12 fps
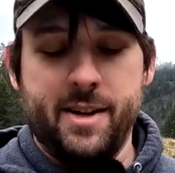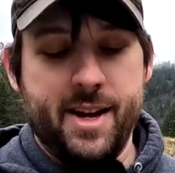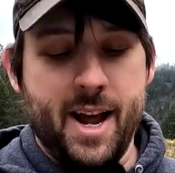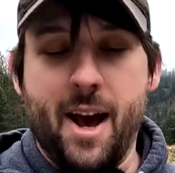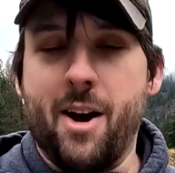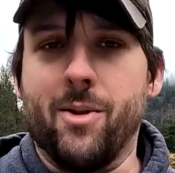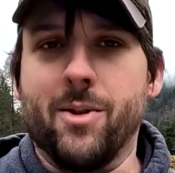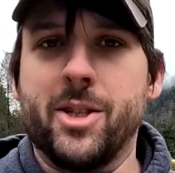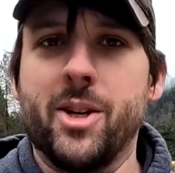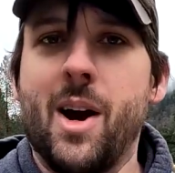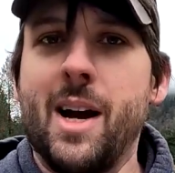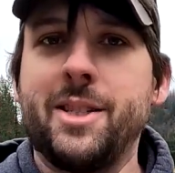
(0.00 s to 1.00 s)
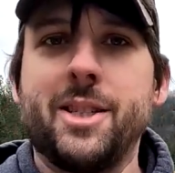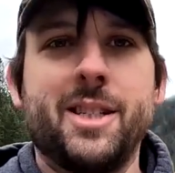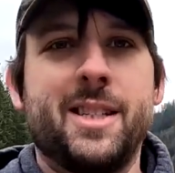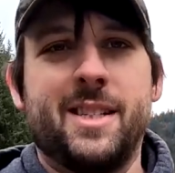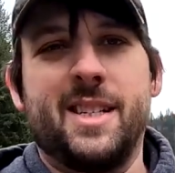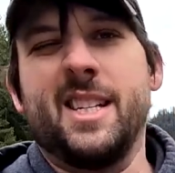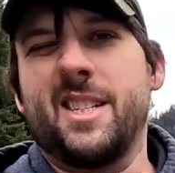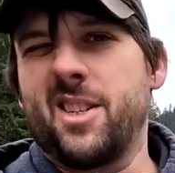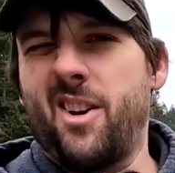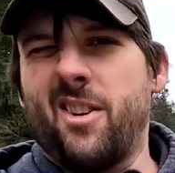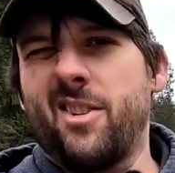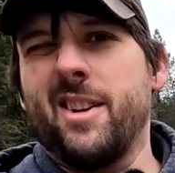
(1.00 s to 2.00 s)
down. So I just
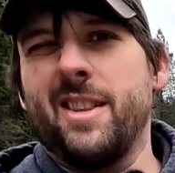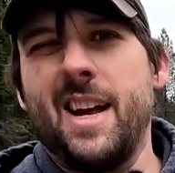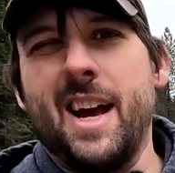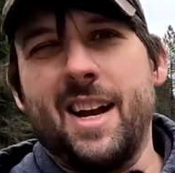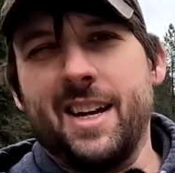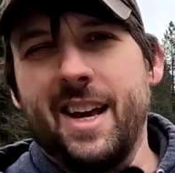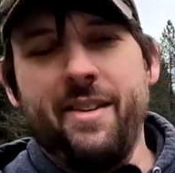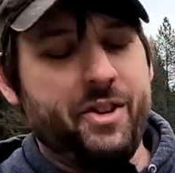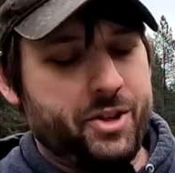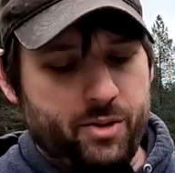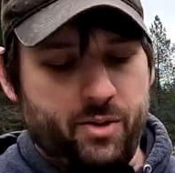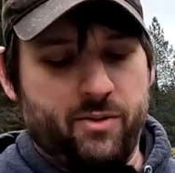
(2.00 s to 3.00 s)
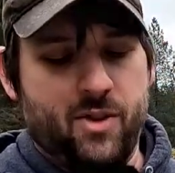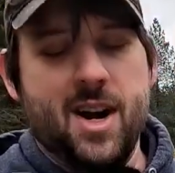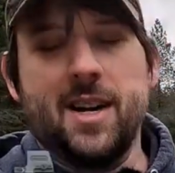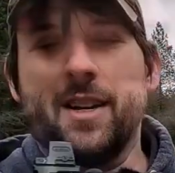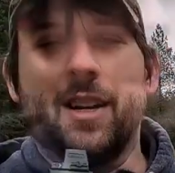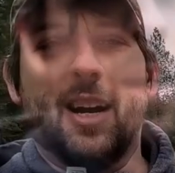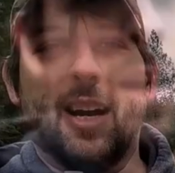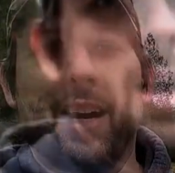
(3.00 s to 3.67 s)
discarded that. I gave it to a friend, and